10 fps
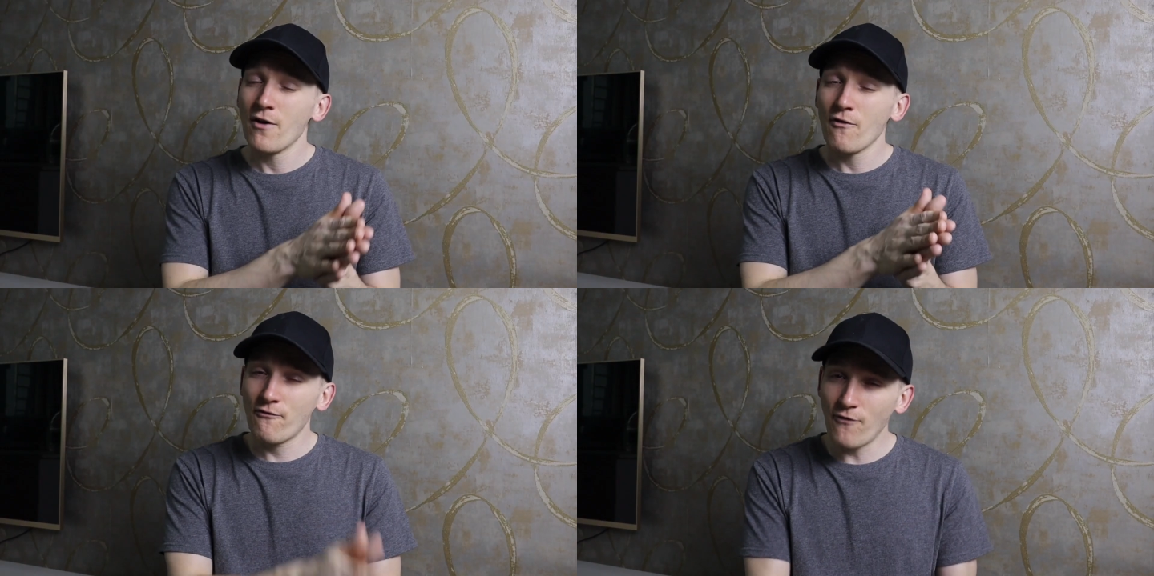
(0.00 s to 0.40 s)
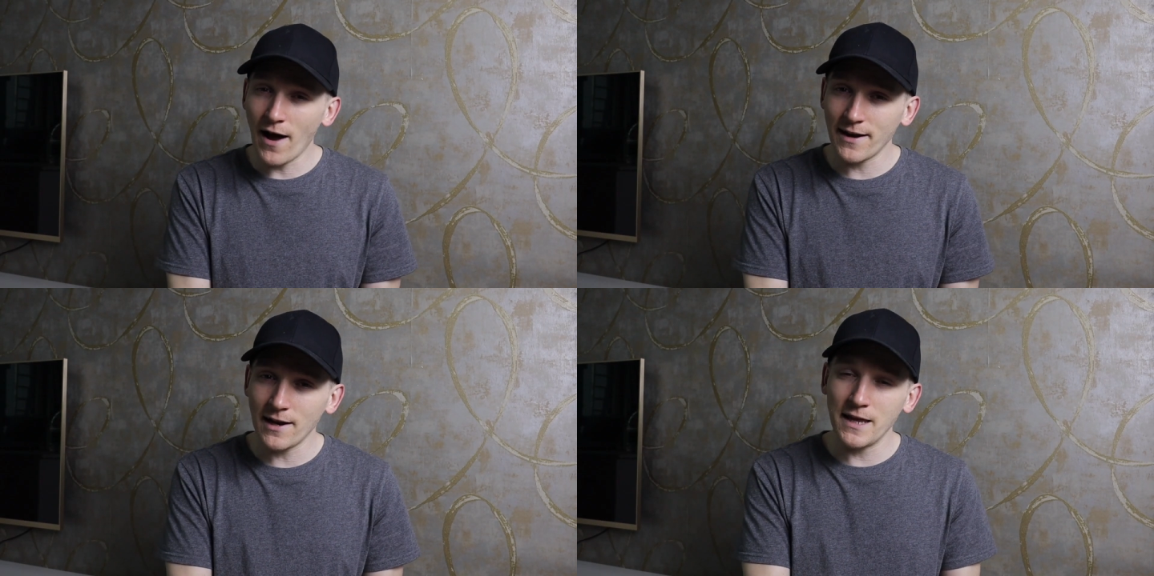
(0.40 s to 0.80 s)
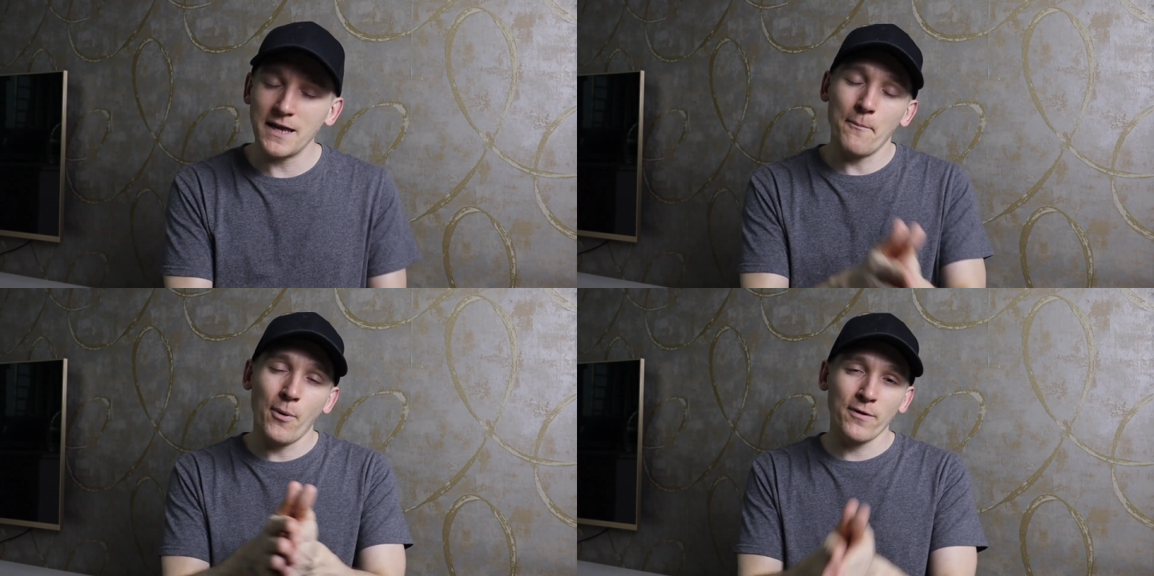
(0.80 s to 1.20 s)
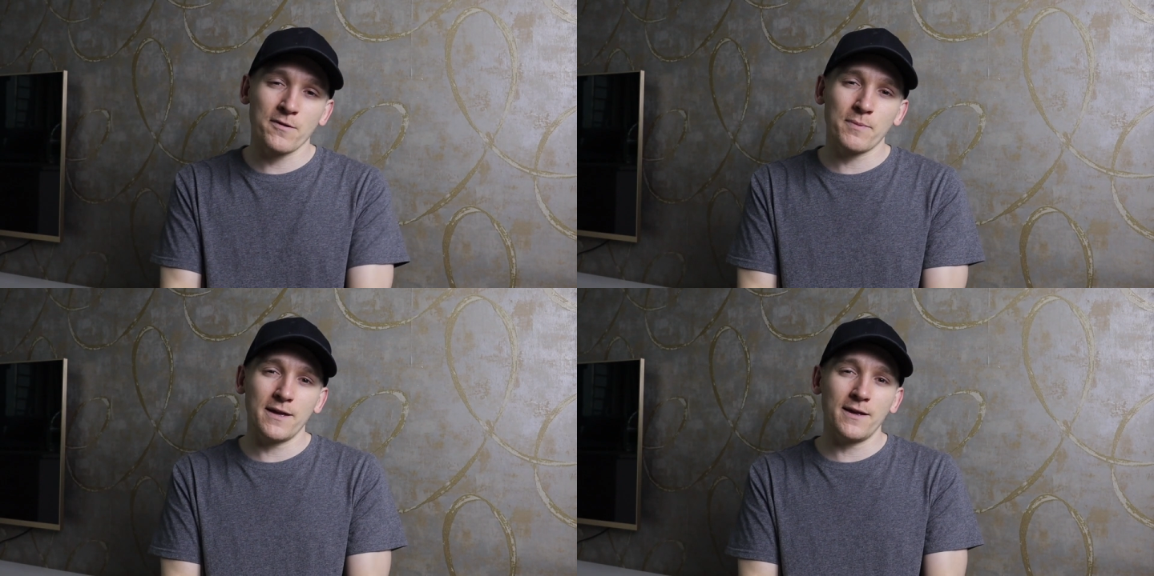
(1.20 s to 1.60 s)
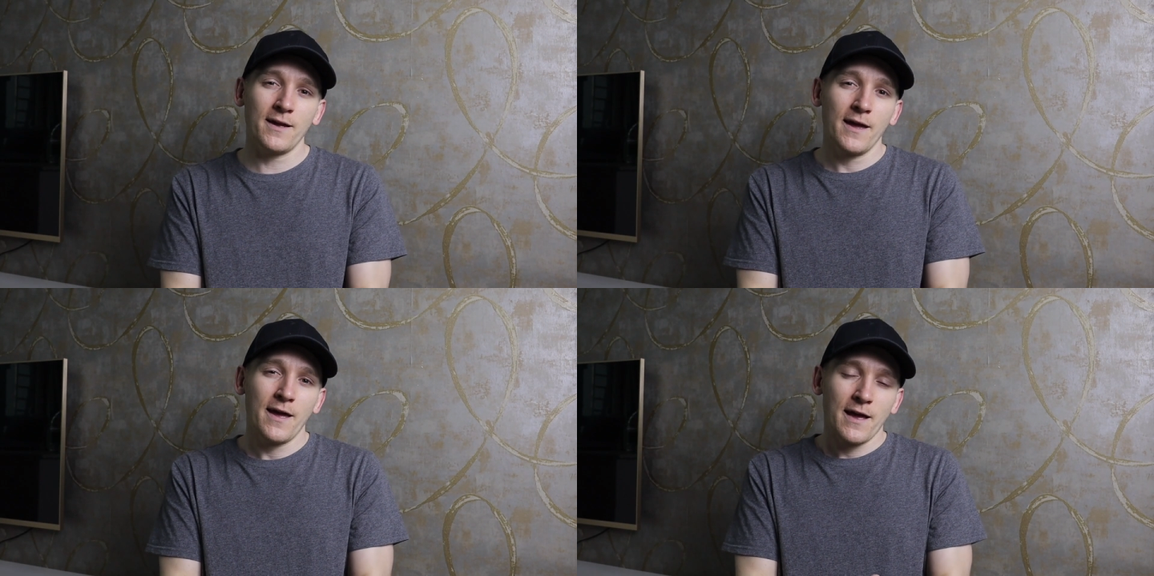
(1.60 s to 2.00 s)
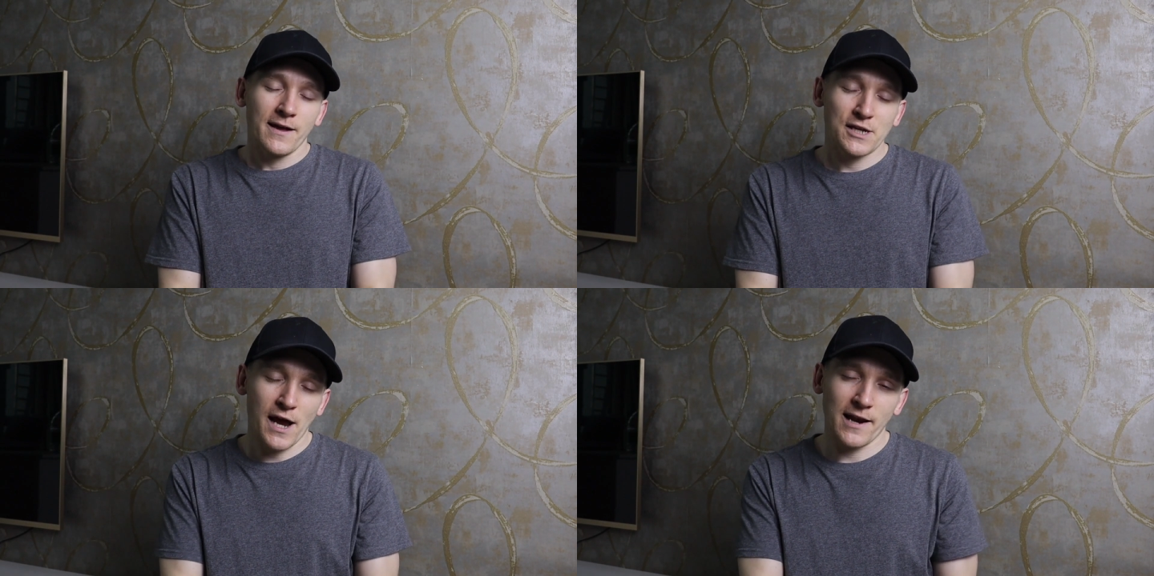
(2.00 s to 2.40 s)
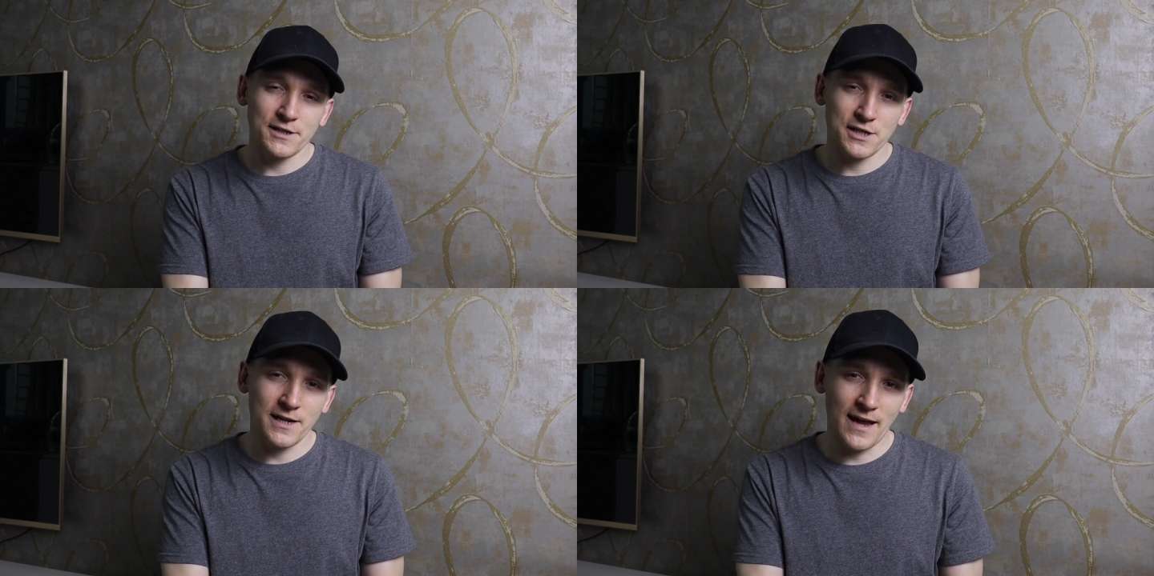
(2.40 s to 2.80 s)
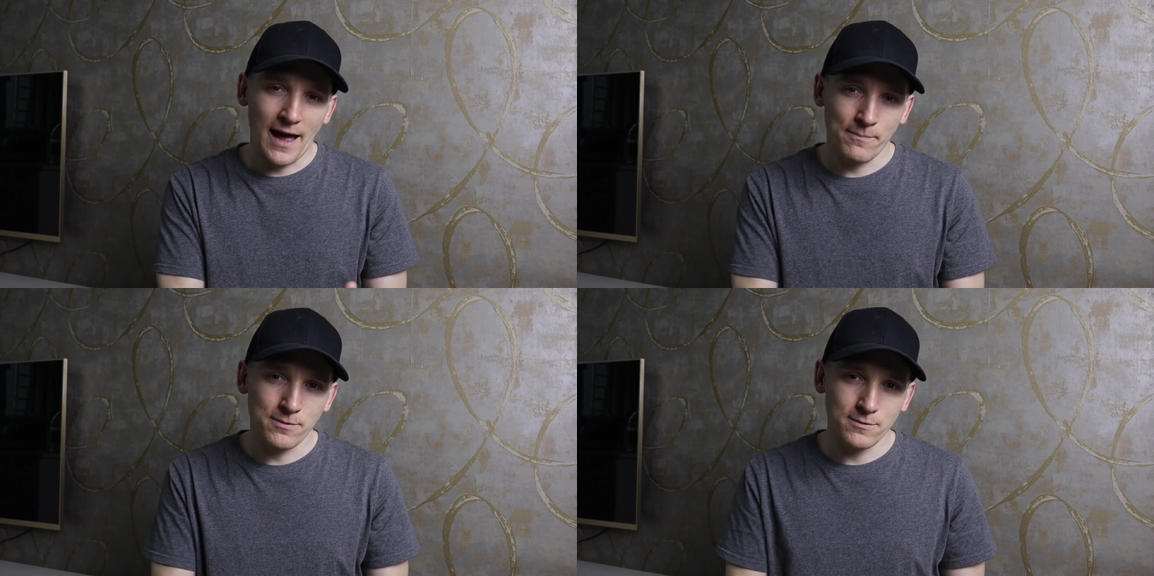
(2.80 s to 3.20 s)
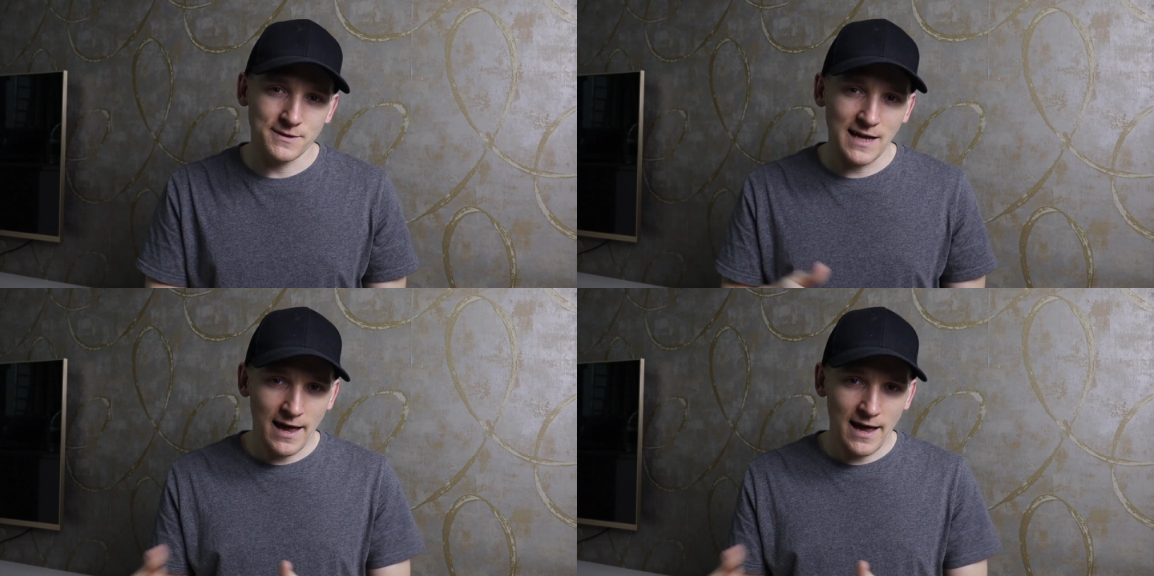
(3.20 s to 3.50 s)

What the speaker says: Finally, possibly challenging Apple's